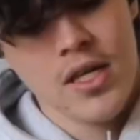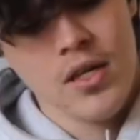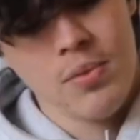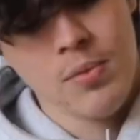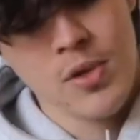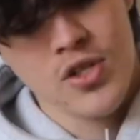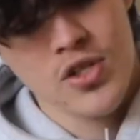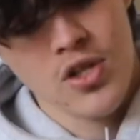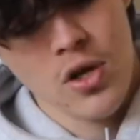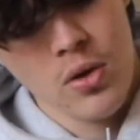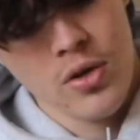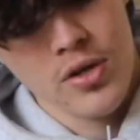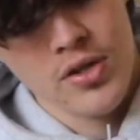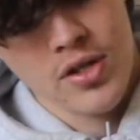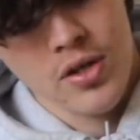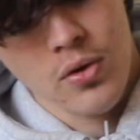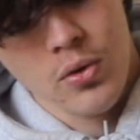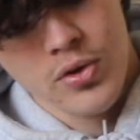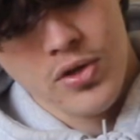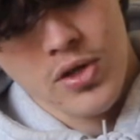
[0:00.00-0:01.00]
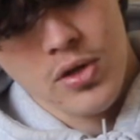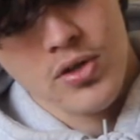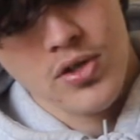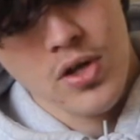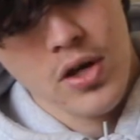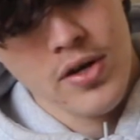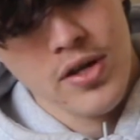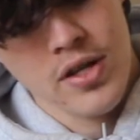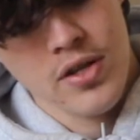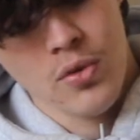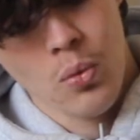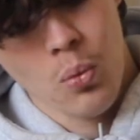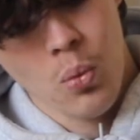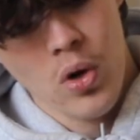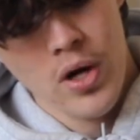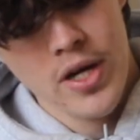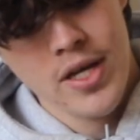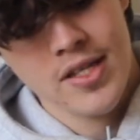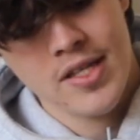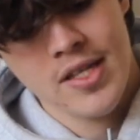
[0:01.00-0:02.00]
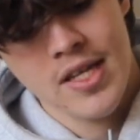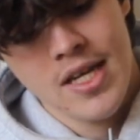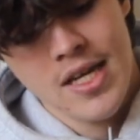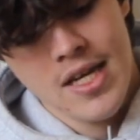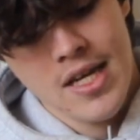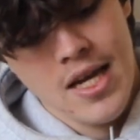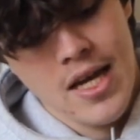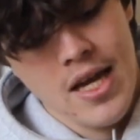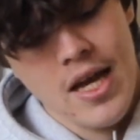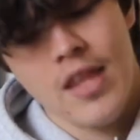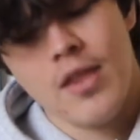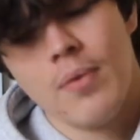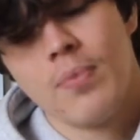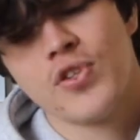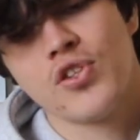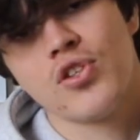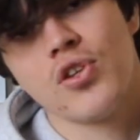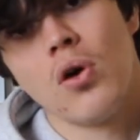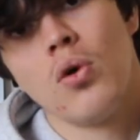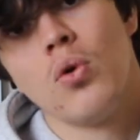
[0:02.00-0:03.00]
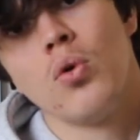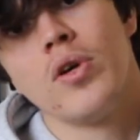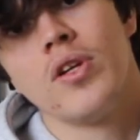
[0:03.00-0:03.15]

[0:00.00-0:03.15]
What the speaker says: The midsole is also done in the white, and the sole